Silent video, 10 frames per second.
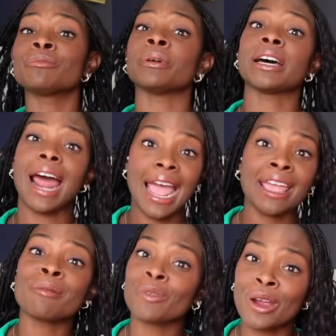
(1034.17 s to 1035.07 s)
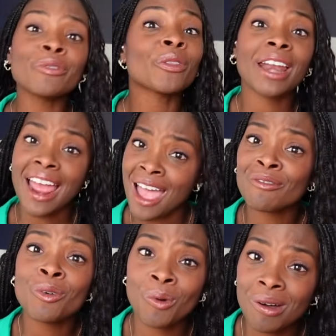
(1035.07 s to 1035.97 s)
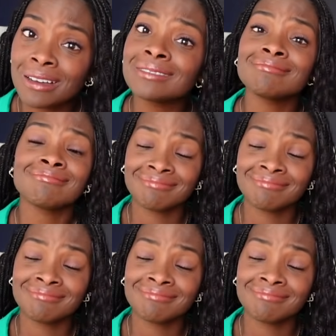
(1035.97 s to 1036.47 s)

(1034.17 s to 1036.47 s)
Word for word: But I am grateful that I have the one.